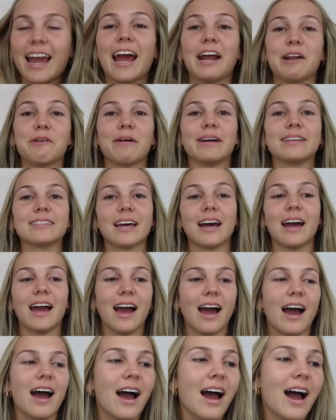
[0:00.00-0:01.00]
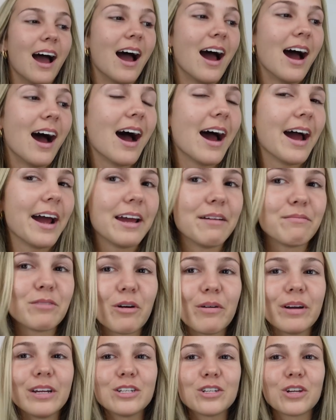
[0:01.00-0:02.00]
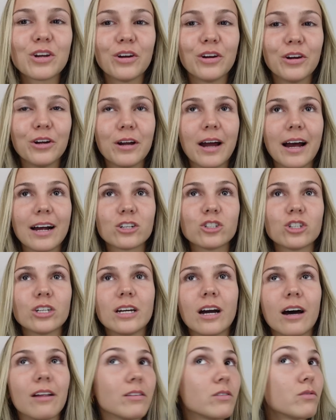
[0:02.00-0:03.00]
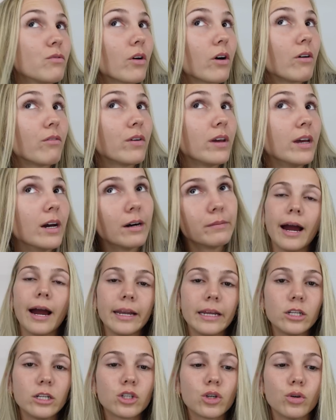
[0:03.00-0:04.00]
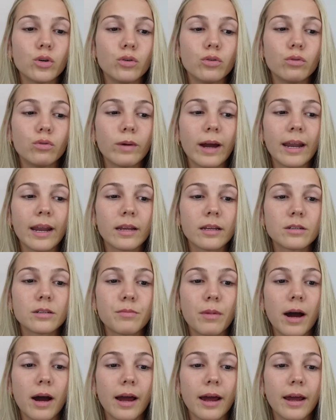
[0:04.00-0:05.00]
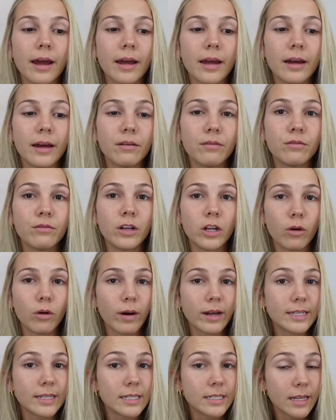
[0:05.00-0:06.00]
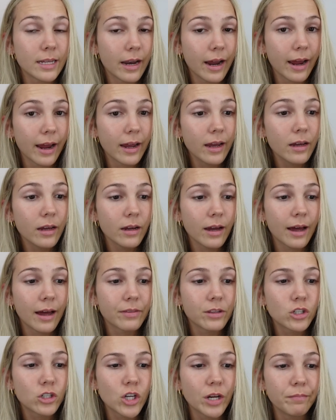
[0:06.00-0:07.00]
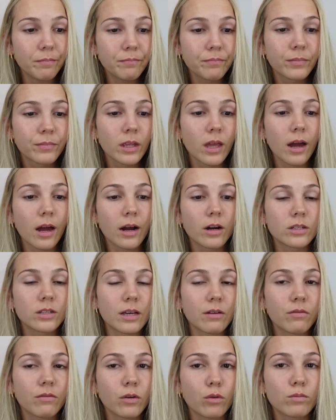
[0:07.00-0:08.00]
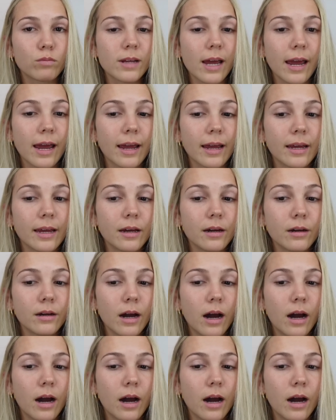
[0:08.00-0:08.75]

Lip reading: Anyways, I am going to actually cut this vlog off here. I need to edit my video I did today at the gym, because I filmed a